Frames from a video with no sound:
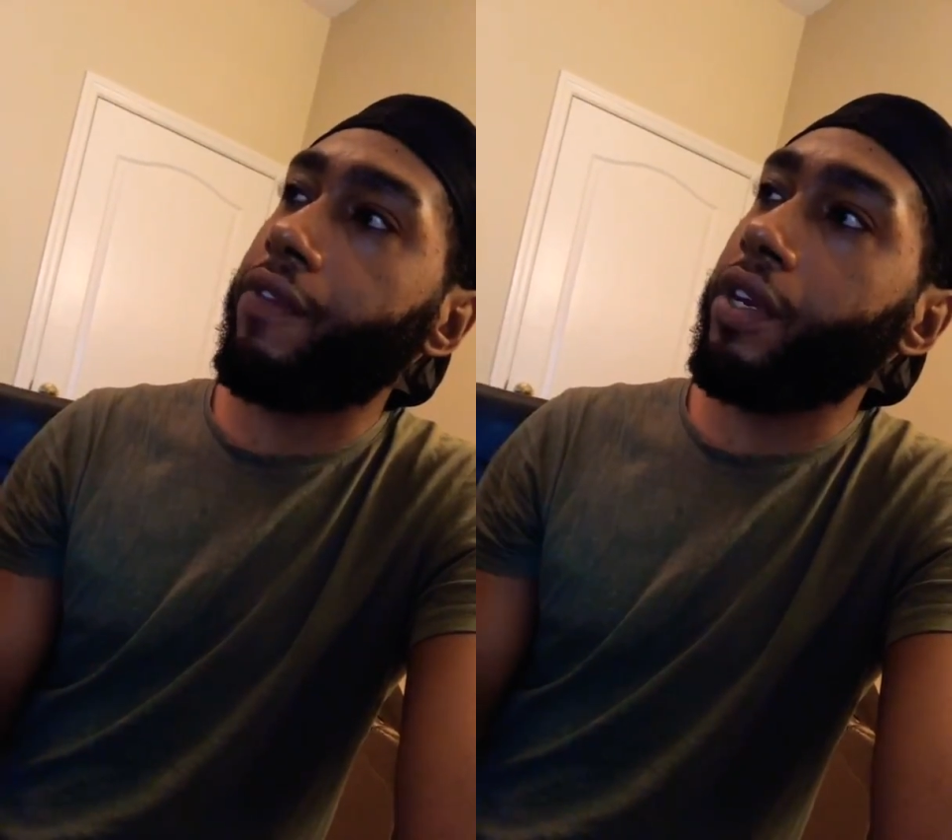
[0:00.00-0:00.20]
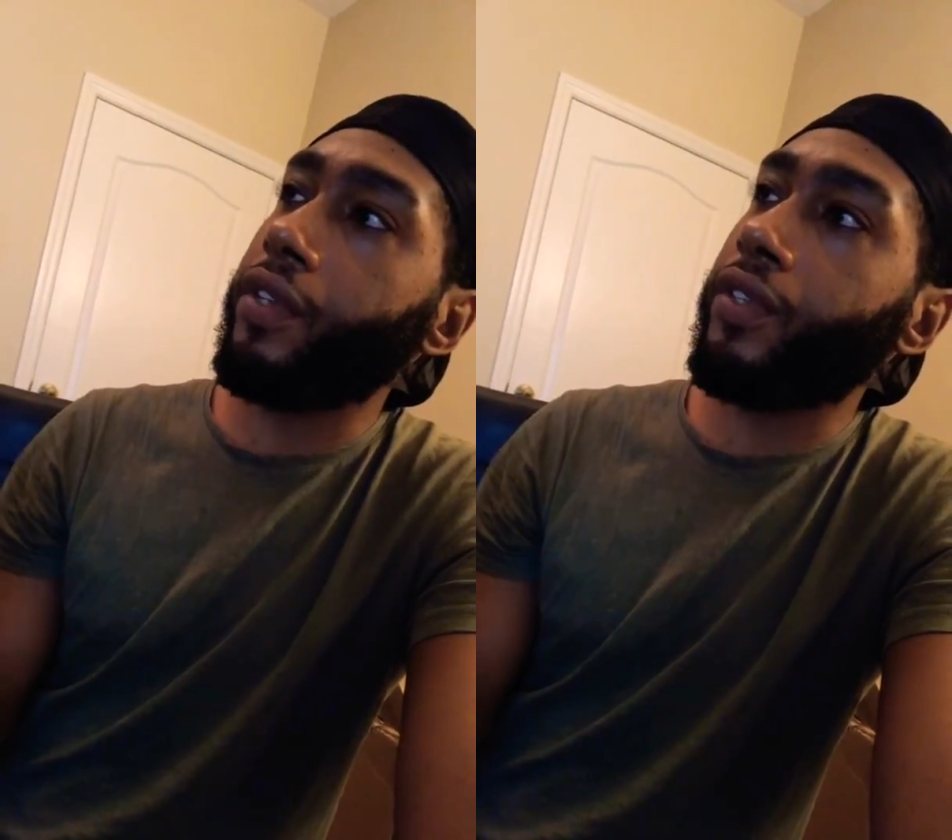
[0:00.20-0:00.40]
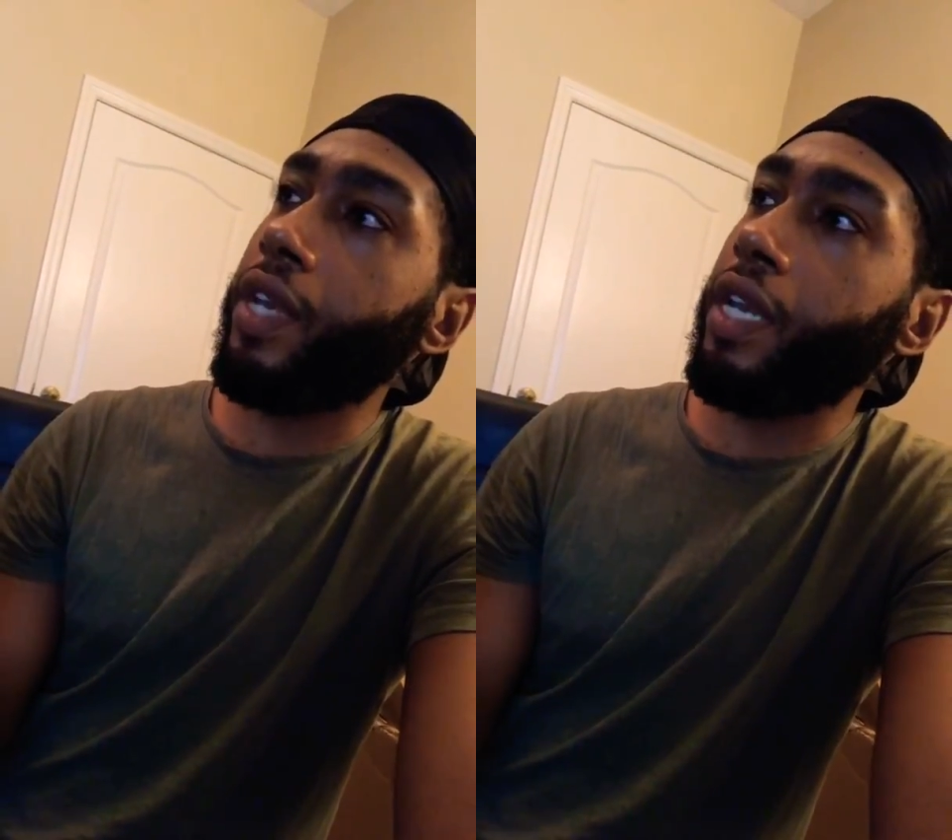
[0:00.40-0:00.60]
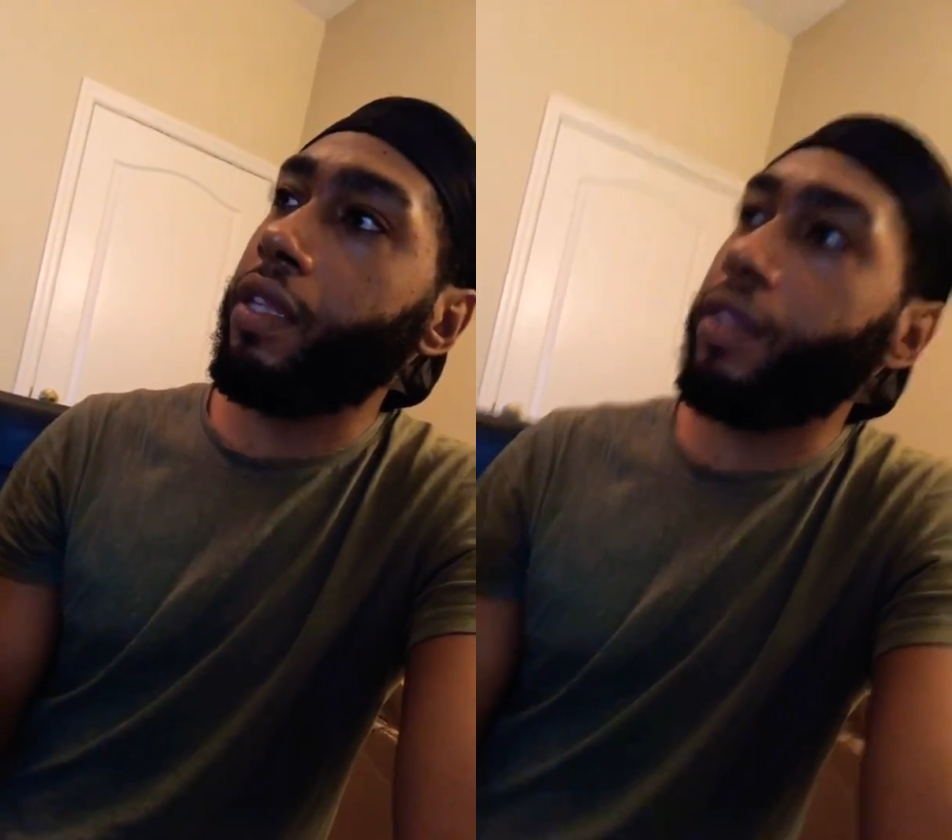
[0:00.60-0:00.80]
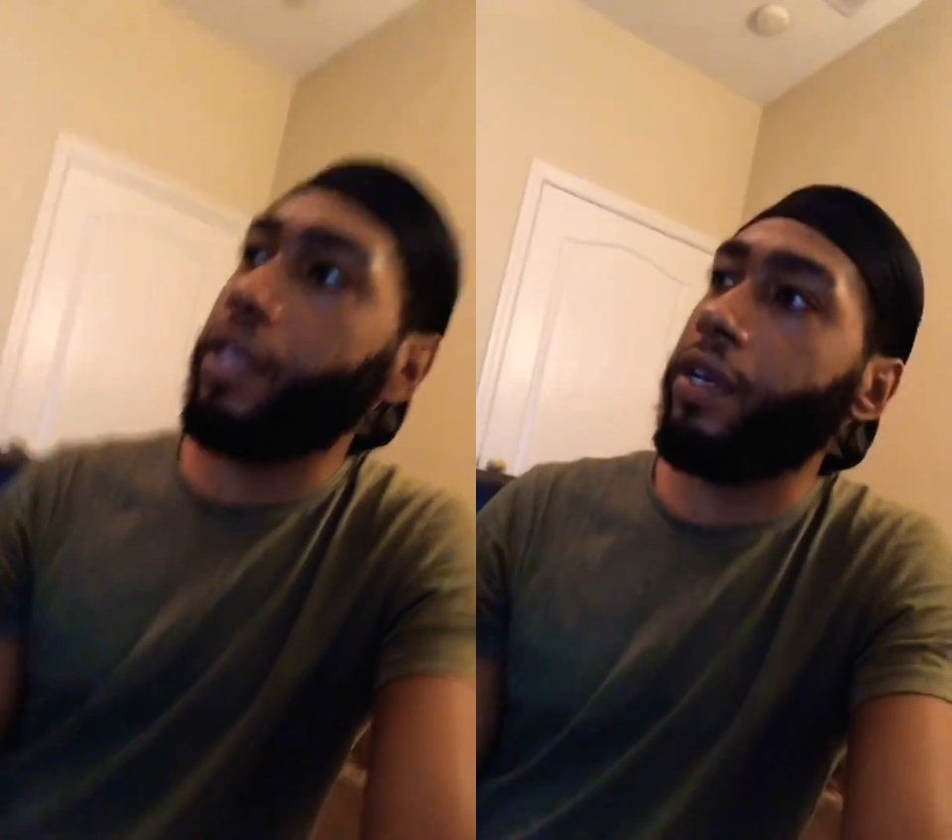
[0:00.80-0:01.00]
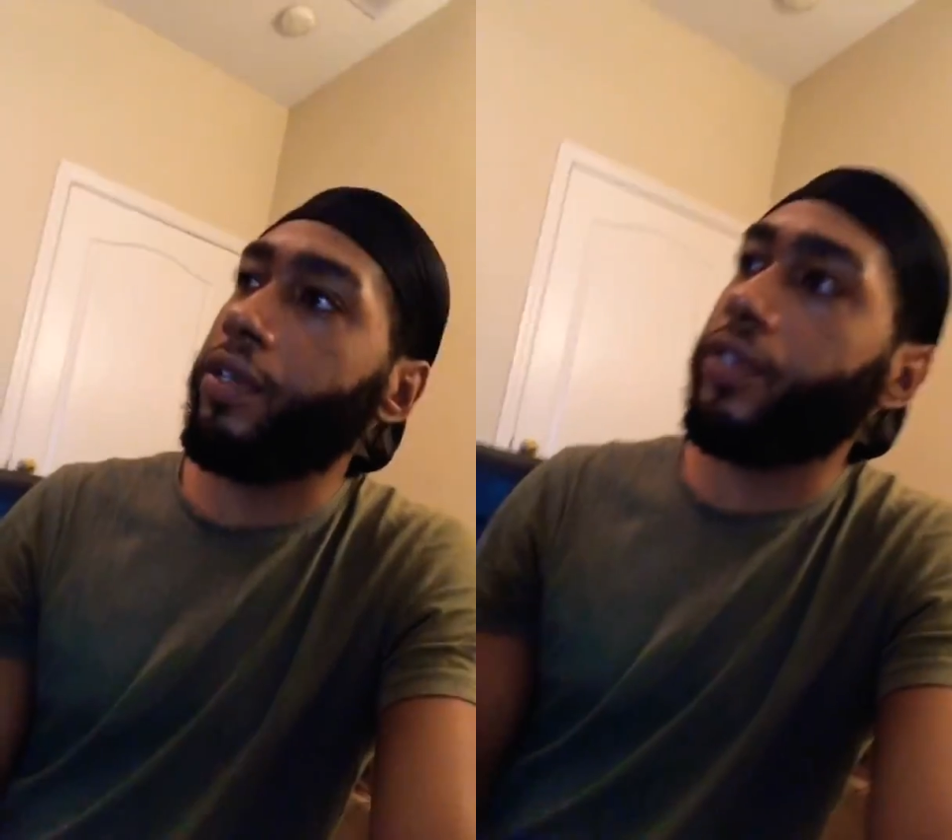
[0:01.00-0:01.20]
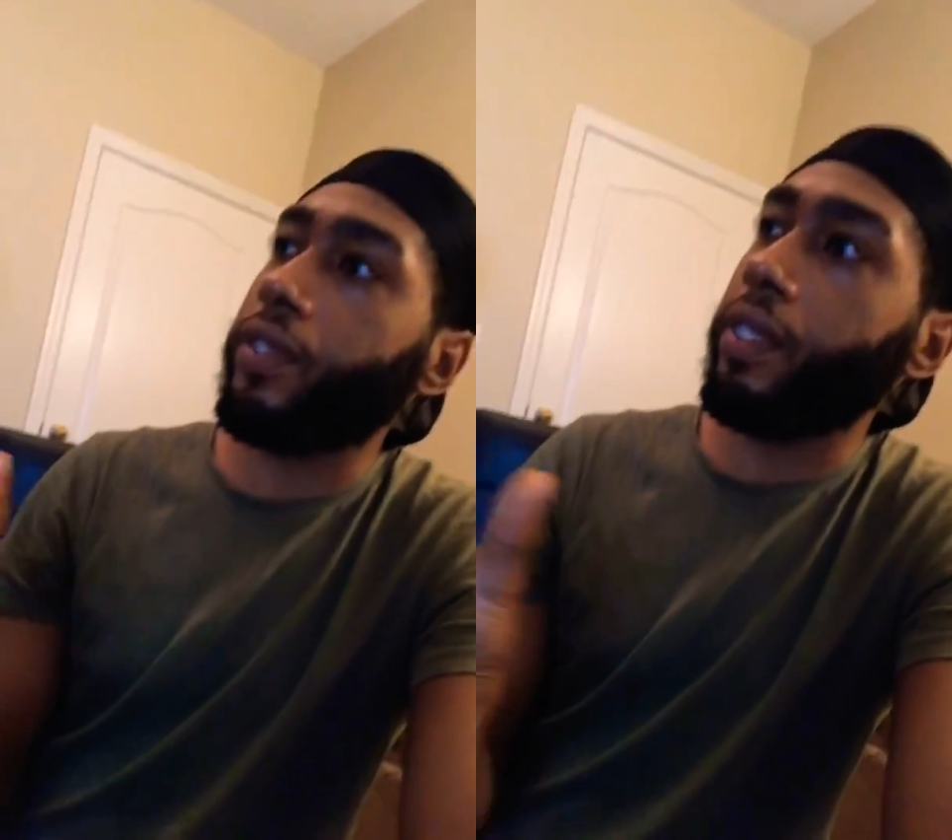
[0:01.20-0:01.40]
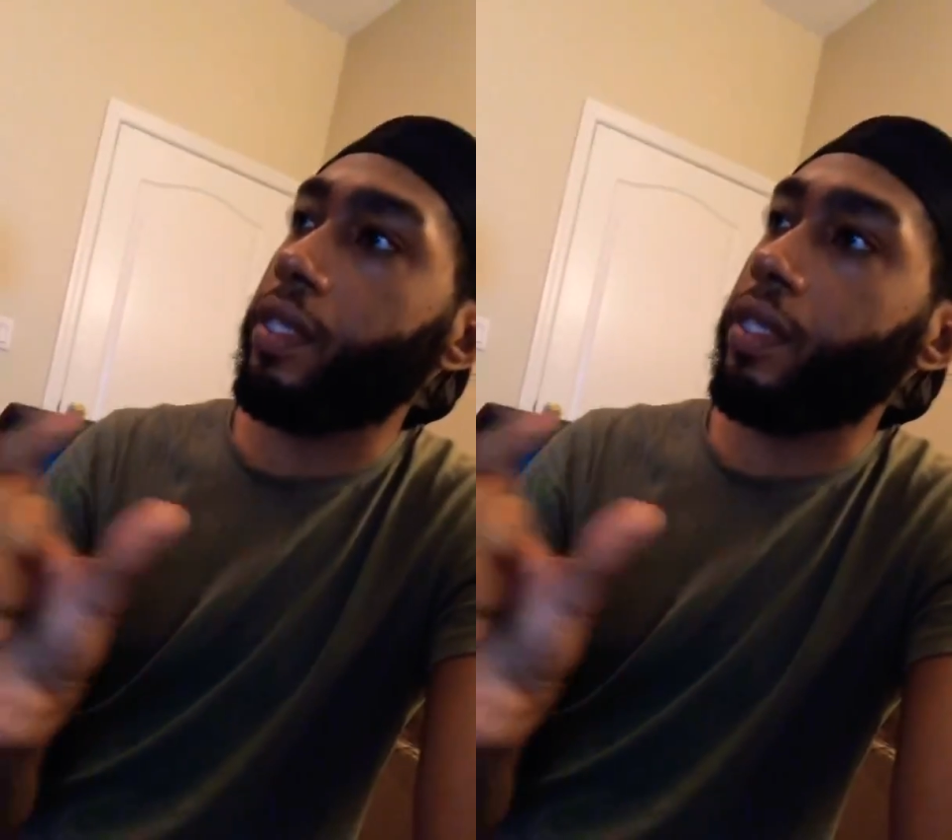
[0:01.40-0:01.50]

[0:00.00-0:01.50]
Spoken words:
you're saying there's